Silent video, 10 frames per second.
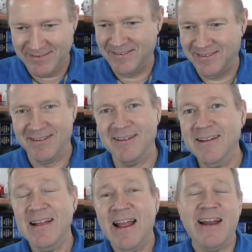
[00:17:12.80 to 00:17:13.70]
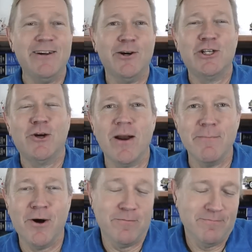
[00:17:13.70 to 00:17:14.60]
had an urge to go on a
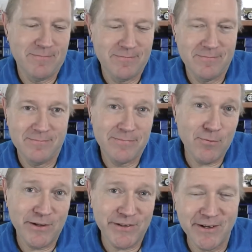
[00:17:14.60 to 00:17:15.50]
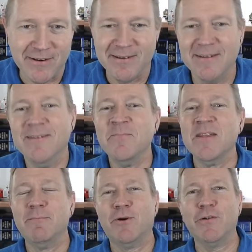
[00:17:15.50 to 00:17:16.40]
boat about once a year.
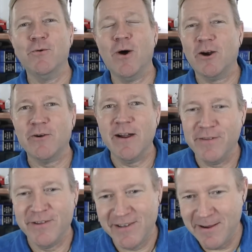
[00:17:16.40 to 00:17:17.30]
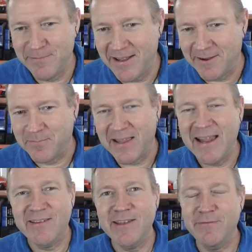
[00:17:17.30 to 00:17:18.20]
Personal watercraft, same thing.
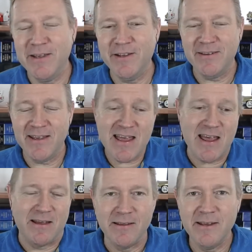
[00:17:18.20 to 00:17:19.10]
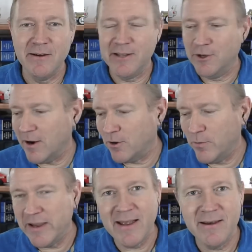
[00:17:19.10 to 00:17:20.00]
ATVs, eh, you know, you go out on a
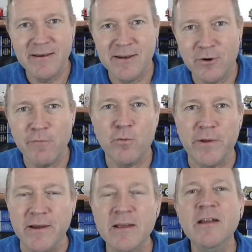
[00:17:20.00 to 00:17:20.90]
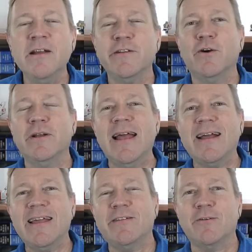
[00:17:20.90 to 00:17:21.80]
weekend, you're over with it. So in
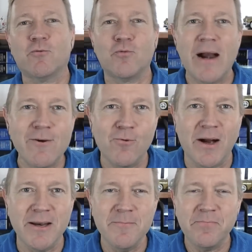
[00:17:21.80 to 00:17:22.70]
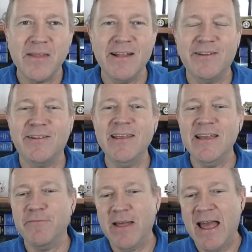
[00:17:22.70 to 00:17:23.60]
that case, rent one and see
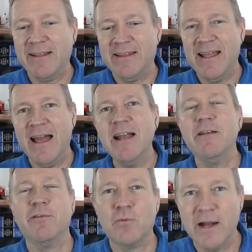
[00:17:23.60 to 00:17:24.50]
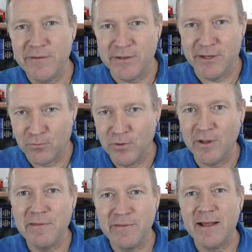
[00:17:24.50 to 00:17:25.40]
if at the end of the rental you
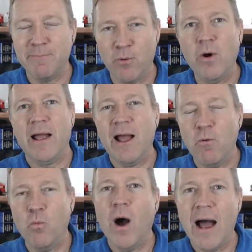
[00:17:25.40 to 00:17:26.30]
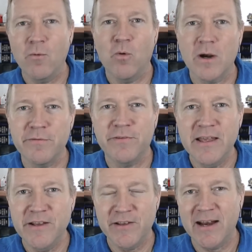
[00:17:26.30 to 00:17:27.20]
really think, boy, I want one of
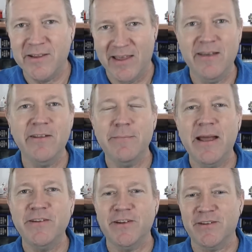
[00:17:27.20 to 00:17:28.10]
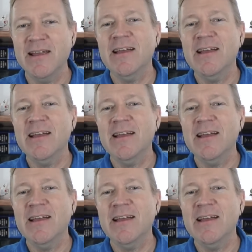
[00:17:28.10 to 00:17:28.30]
these on a daily basis